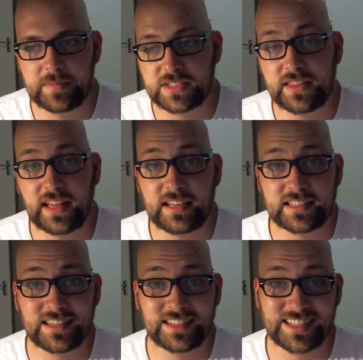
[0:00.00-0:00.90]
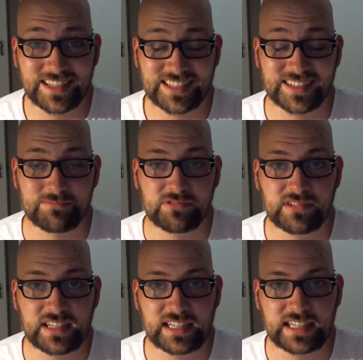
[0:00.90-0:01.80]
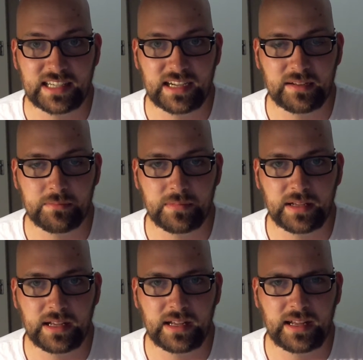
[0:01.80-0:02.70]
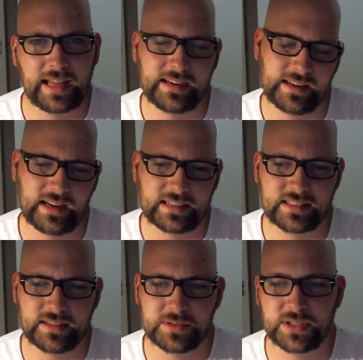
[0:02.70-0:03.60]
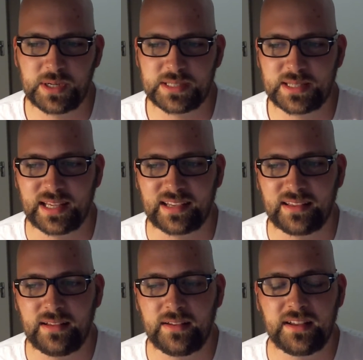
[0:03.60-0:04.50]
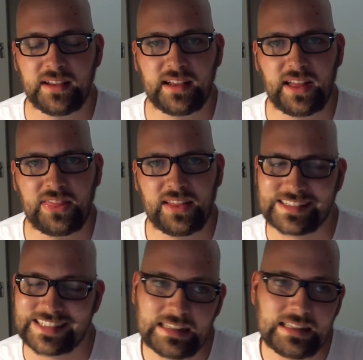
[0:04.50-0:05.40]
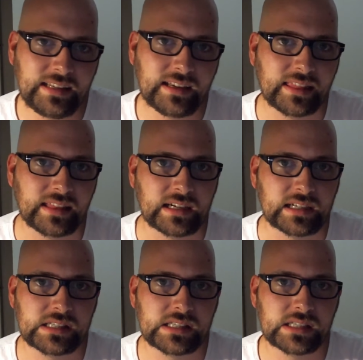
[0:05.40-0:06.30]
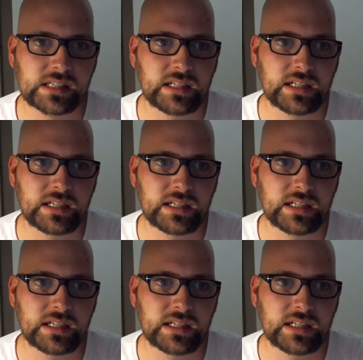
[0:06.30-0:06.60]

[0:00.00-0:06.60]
So that is the system, really. And I'd like to know what you guys think. I think it's clean. I think it's.